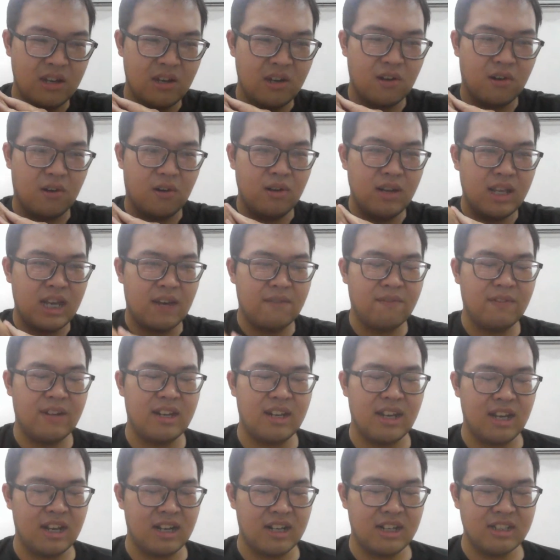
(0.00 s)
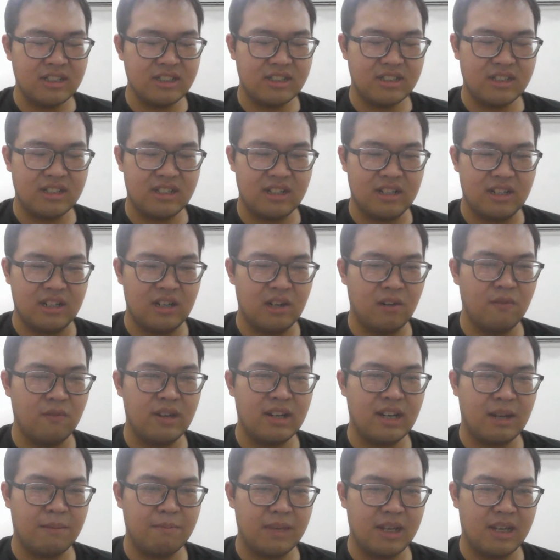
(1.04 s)
only have it in English, no
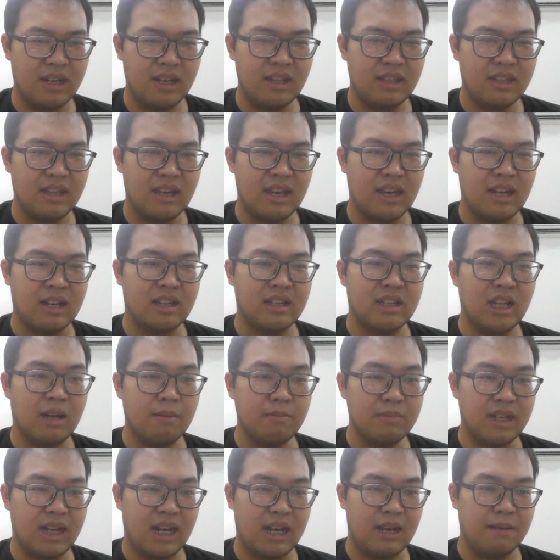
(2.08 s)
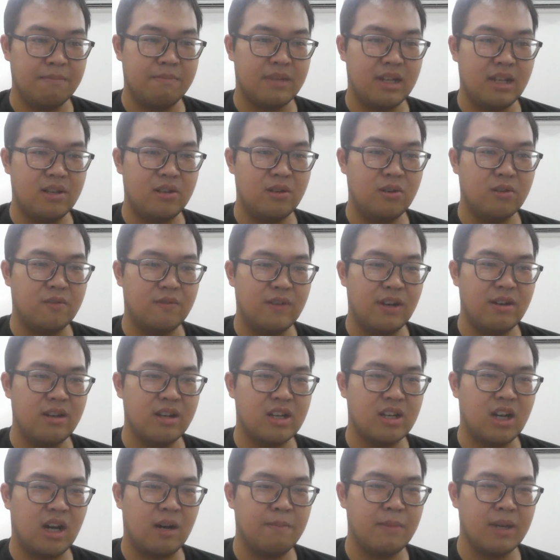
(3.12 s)
Vietnamese, and sometimes they use very
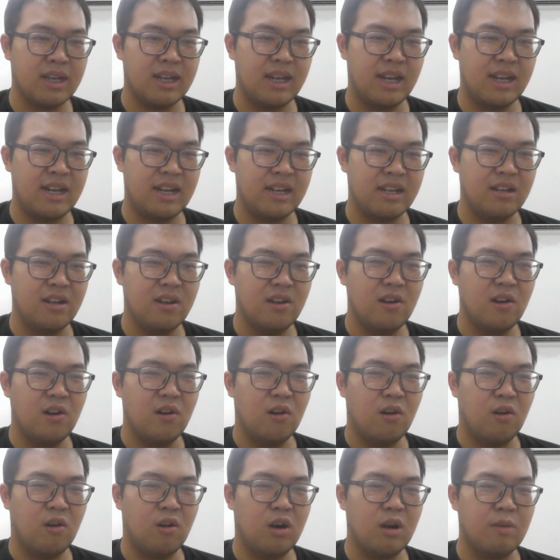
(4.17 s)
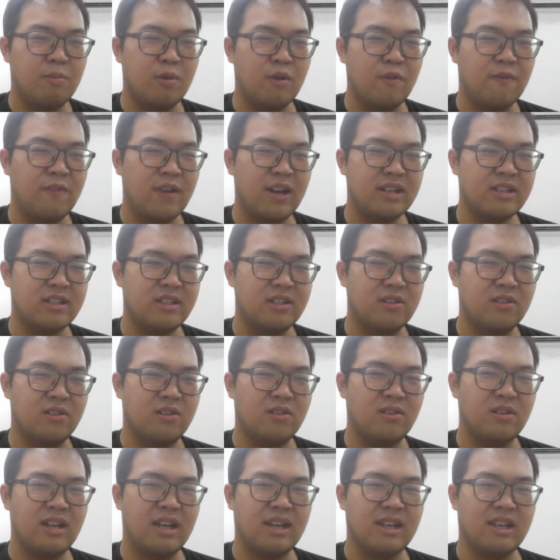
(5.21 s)
complicated or
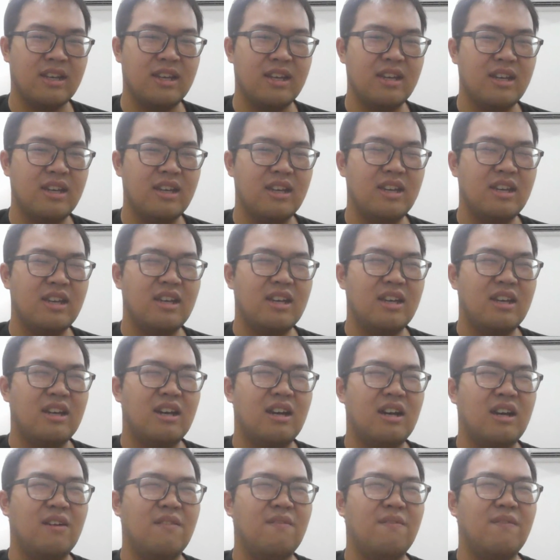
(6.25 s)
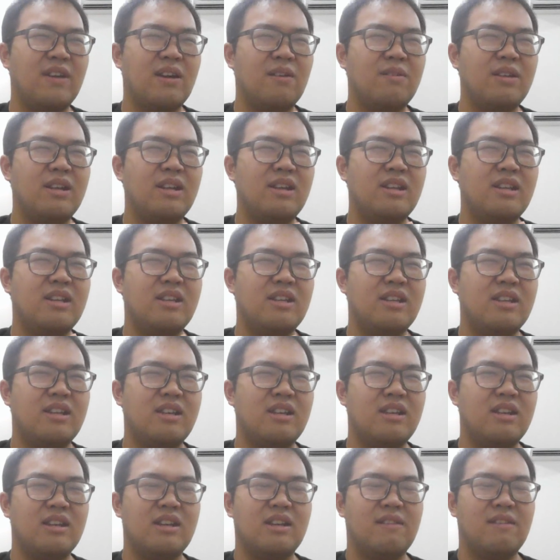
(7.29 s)
professional, very
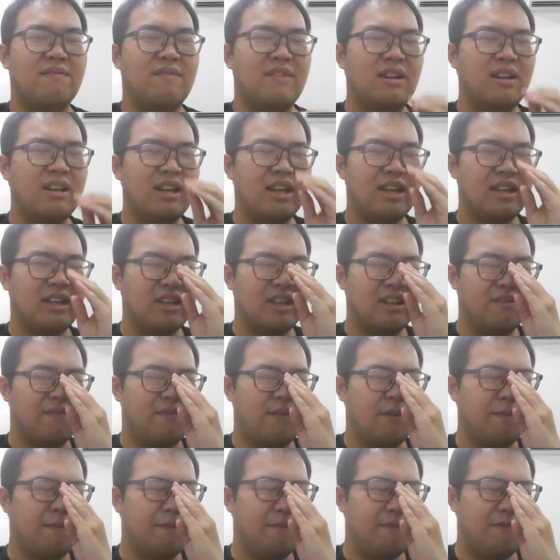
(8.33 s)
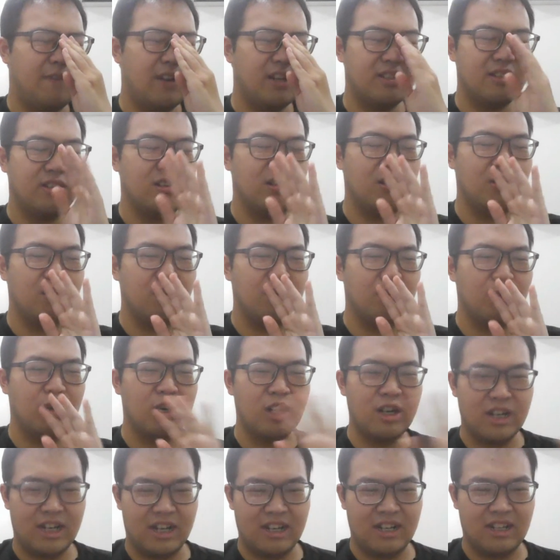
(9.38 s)
very professional
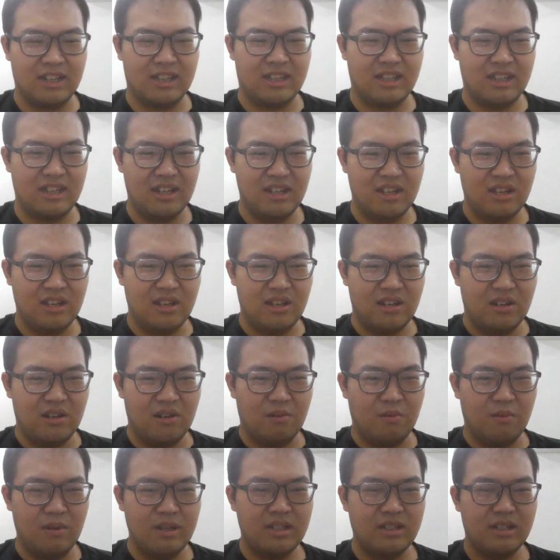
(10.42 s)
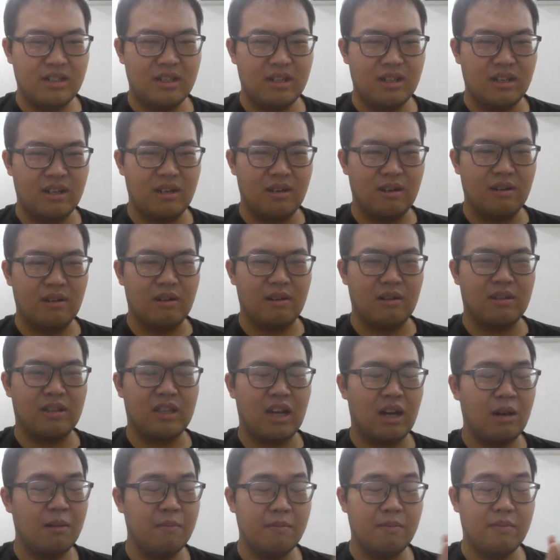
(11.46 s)
wordings, which
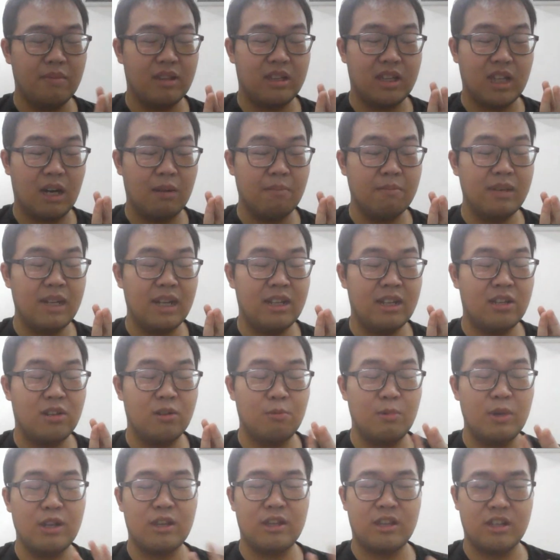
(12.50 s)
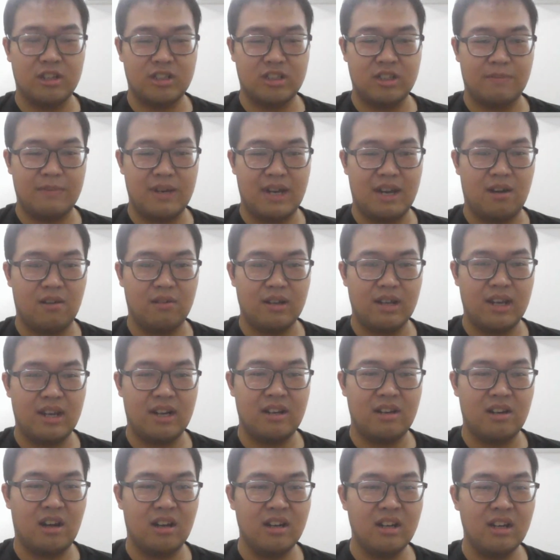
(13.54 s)
some need to research about
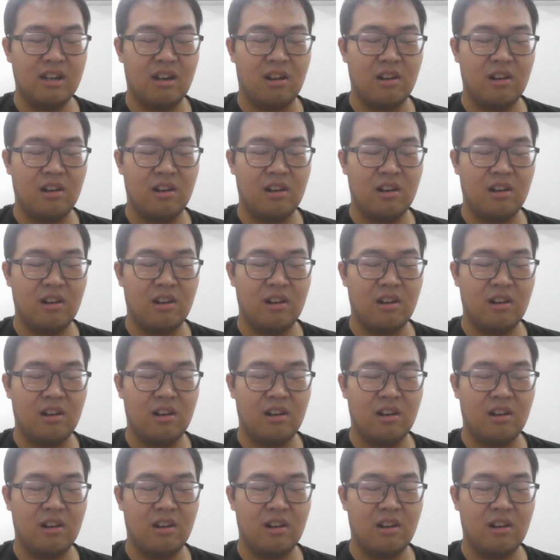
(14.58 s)
and not